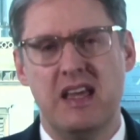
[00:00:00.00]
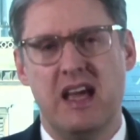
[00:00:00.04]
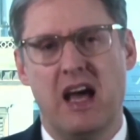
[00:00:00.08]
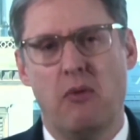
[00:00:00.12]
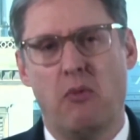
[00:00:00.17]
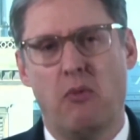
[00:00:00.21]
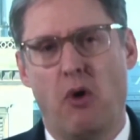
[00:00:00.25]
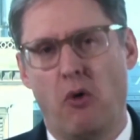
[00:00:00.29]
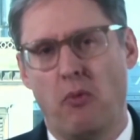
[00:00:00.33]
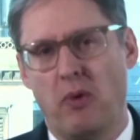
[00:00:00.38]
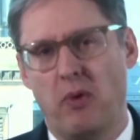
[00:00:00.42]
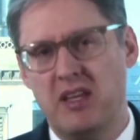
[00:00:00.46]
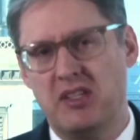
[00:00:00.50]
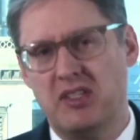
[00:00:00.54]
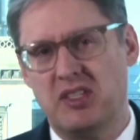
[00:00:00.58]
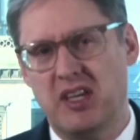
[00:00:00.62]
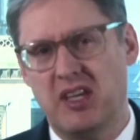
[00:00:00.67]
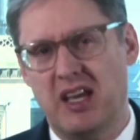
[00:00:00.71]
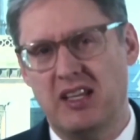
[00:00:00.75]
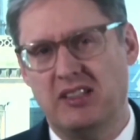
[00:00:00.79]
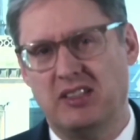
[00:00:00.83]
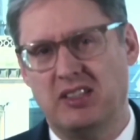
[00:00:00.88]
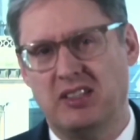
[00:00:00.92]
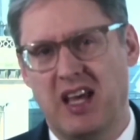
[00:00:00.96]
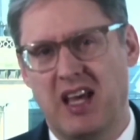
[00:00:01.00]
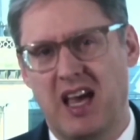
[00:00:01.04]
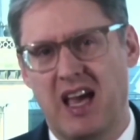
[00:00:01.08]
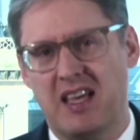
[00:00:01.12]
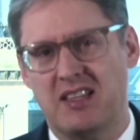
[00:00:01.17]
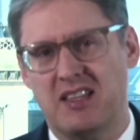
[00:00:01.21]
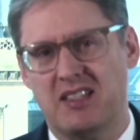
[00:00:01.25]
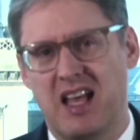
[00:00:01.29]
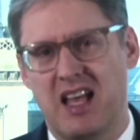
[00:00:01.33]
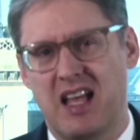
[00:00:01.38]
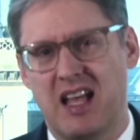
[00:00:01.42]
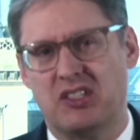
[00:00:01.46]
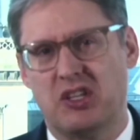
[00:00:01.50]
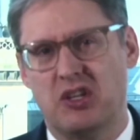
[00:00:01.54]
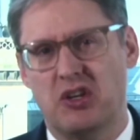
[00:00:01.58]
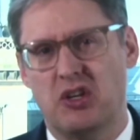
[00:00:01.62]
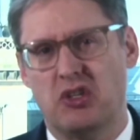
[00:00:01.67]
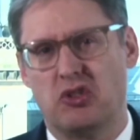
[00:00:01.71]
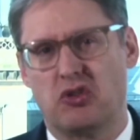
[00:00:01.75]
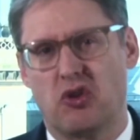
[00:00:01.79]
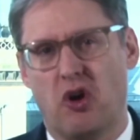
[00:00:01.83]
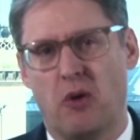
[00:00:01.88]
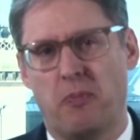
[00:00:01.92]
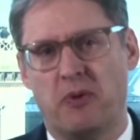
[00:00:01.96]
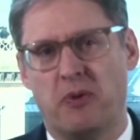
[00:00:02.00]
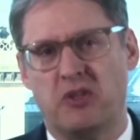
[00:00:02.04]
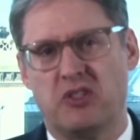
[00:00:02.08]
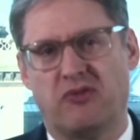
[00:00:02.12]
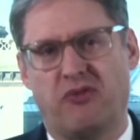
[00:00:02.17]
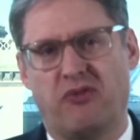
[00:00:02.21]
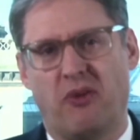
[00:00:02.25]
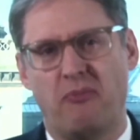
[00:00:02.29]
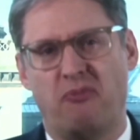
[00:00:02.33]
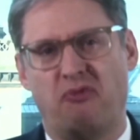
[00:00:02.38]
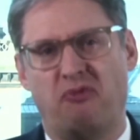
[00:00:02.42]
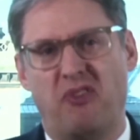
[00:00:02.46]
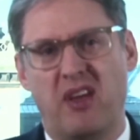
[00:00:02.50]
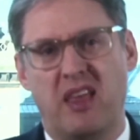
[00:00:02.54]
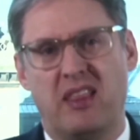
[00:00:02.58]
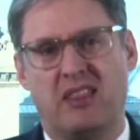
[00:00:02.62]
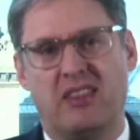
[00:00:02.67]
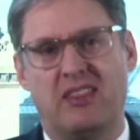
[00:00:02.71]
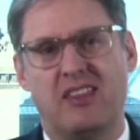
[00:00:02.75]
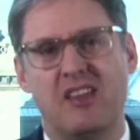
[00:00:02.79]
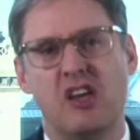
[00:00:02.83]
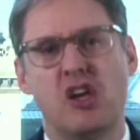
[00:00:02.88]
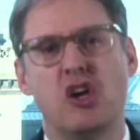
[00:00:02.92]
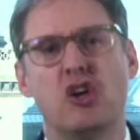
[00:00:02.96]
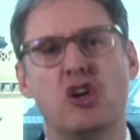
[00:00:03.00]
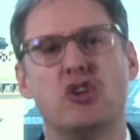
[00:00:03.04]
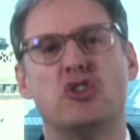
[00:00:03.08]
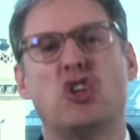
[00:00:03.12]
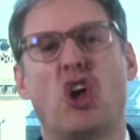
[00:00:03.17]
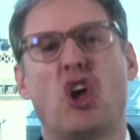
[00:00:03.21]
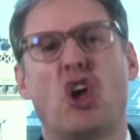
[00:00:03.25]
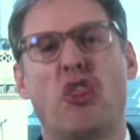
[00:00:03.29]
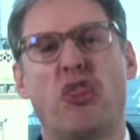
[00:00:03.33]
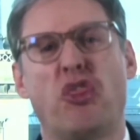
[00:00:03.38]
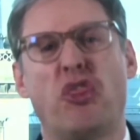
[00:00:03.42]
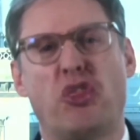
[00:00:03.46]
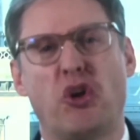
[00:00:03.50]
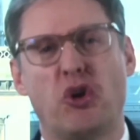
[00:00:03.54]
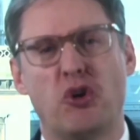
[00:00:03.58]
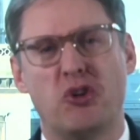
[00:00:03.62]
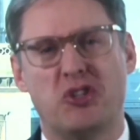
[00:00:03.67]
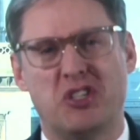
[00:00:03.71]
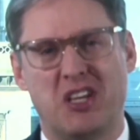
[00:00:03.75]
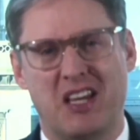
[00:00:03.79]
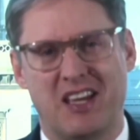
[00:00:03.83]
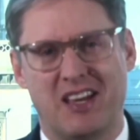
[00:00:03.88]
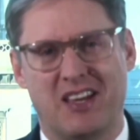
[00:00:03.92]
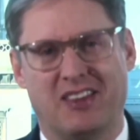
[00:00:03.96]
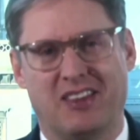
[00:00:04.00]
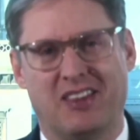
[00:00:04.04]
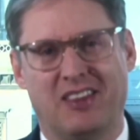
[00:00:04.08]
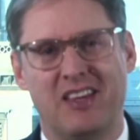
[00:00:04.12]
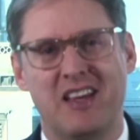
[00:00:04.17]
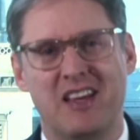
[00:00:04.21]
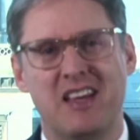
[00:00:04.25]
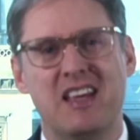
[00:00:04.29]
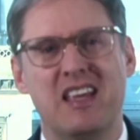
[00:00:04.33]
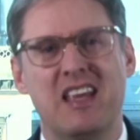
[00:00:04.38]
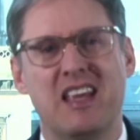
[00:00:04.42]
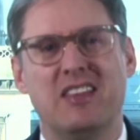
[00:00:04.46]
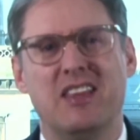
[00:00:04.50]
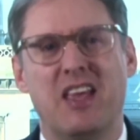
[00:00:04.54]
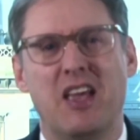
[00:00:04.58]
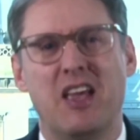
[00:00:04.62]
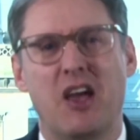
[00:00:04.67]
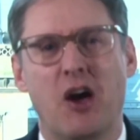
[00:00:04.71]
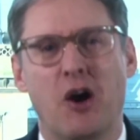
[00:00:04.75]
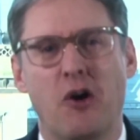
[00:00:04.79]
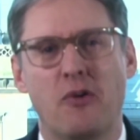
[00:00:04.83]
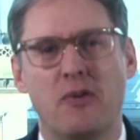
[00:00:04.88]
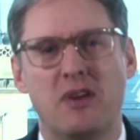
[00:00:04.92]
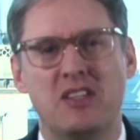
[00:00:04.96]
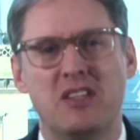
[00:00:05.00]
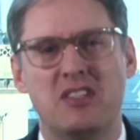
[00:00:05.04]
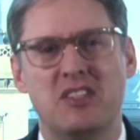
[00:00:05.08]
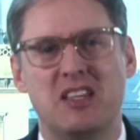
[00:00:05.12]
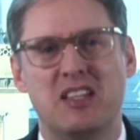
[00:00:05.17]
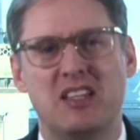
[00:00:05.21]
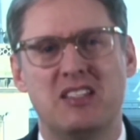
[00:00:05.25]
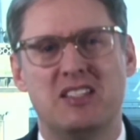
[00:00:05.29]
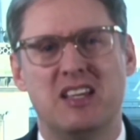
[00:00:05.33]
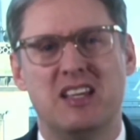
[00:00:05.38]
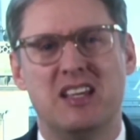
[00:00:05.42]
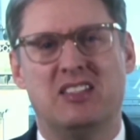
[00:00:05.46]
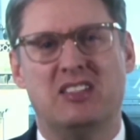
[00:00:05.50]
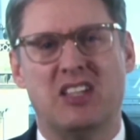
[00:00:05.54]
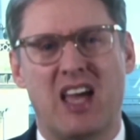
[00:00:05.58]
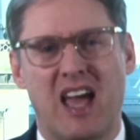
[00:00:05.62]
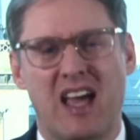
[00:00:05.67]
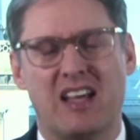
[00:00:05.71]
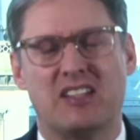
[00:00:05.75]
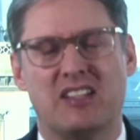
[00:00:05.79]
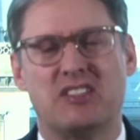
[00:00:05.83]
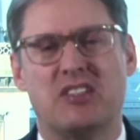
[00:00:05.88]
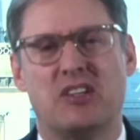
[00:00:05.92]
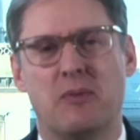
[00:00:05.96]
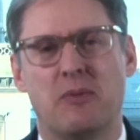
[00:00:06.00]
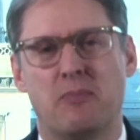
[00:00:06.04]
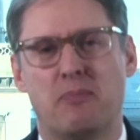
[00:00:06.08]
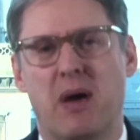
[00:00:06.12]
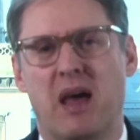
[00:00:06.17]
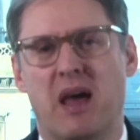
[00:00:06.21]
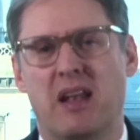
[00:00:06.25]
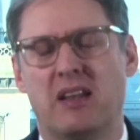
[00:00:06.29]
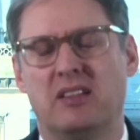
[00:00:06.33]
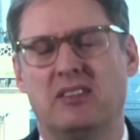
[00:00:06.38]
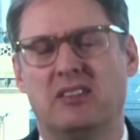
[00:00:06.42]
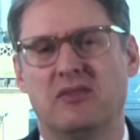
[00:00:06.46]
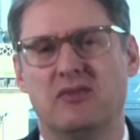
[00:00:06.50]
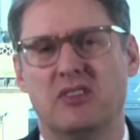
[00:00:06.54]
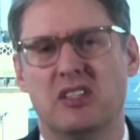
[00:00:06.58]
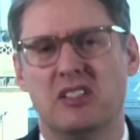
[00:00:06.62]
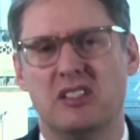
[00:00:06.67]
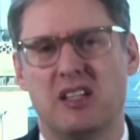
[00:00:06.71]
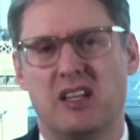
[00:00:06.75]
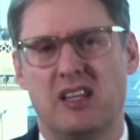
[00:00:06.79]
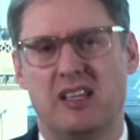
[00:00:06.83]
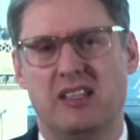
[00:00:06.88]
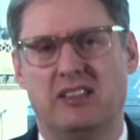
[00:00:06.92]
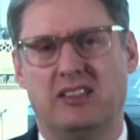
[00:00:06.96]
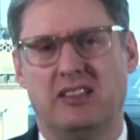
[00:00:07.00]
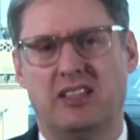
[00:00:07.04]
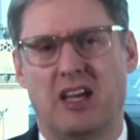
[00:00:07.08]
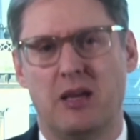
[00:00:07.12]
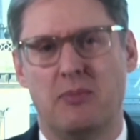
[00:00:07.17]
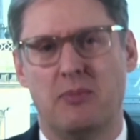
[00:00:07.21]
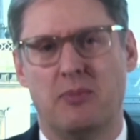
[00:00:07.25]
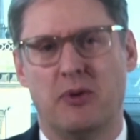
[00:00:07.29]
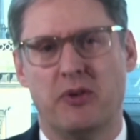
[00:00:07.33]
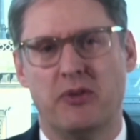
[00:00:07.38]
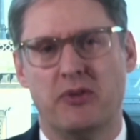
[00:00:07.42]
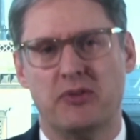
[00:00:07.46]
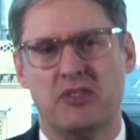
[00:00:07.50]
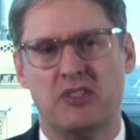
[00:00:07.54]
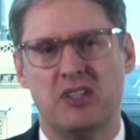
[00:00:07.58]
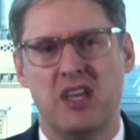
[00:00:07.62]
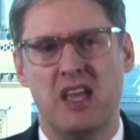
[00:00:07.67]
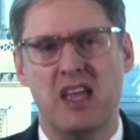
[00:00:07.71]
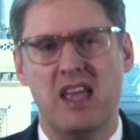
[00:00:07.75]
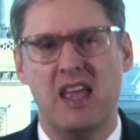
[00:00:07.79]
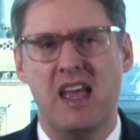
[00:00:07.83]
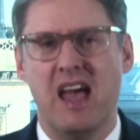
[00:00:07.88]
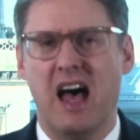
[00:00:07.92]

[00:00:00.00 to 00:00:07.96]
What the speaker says: And what we say today is that's going to drop us from 5th to 30th in the OECD tax competitiveness league tables.